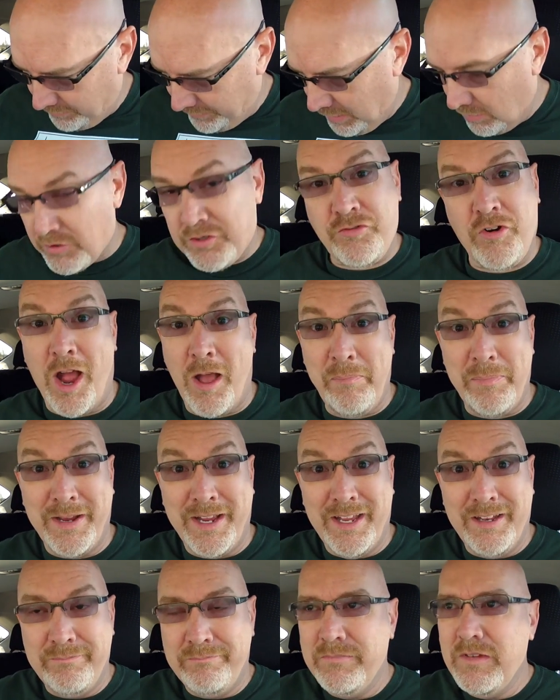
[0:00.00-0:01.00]
without dropping
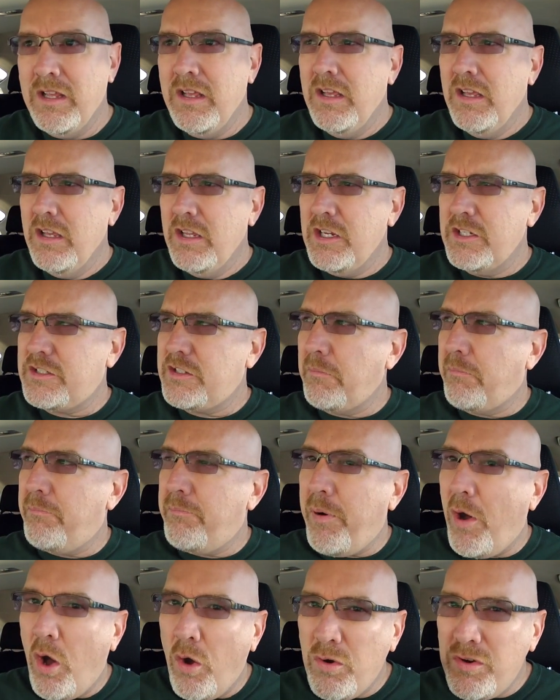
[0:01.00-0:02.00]
it. You're
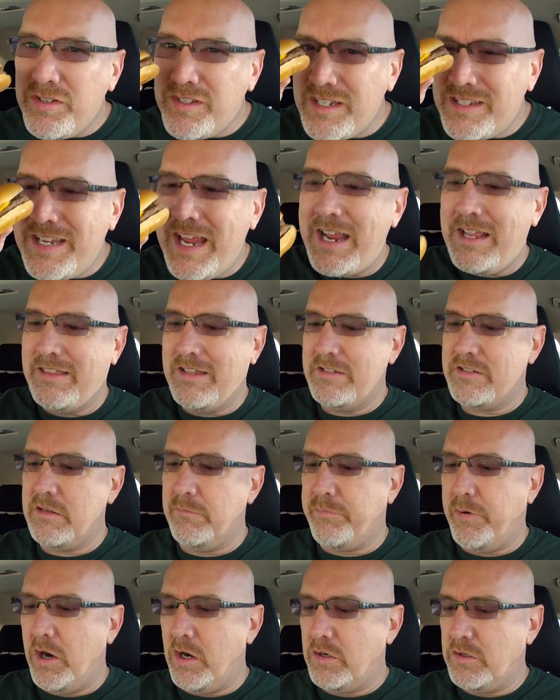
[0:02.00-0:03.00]
supposed to take this
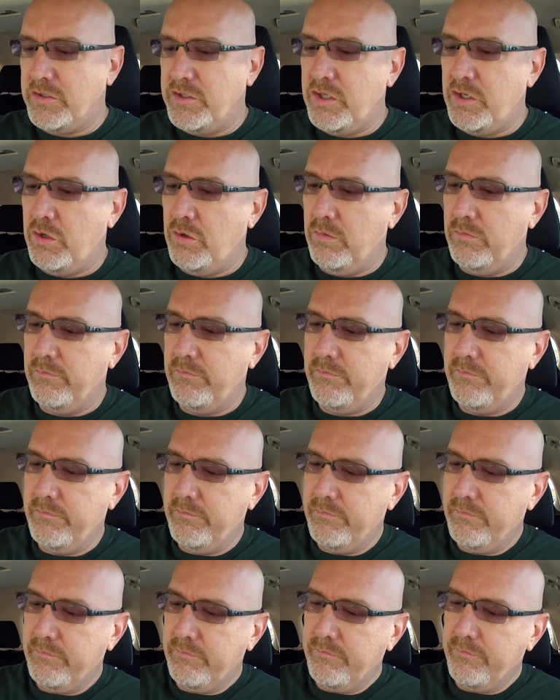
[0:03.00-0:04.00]
apart too,
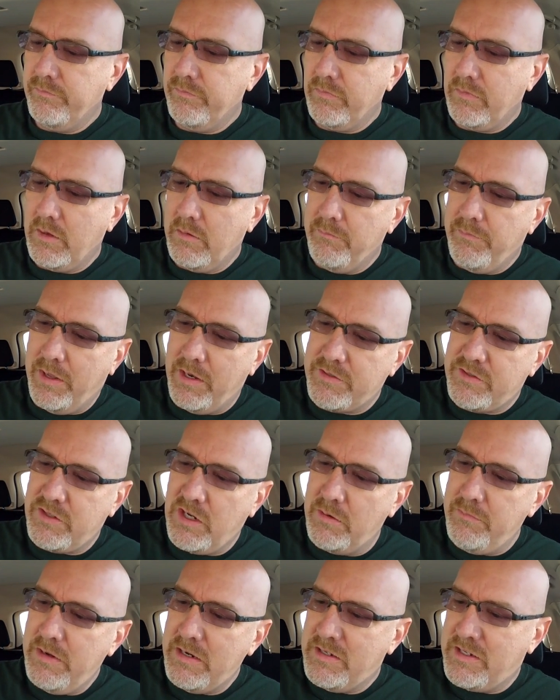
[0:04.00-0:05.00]
but it's
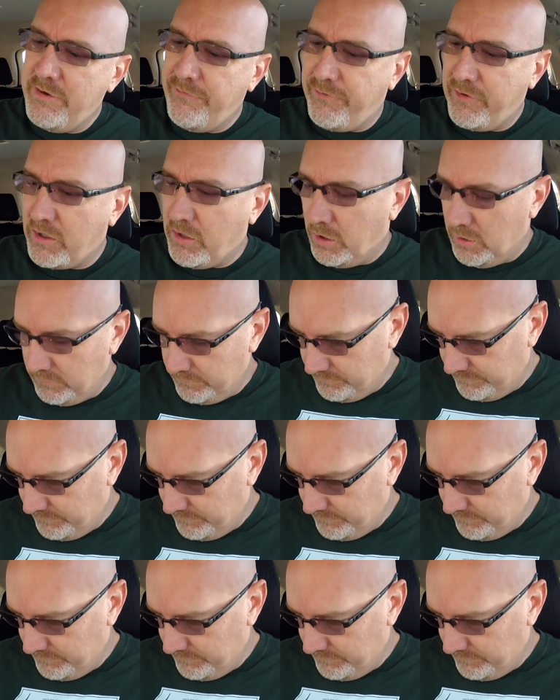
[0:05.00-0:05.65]
going to be difficult.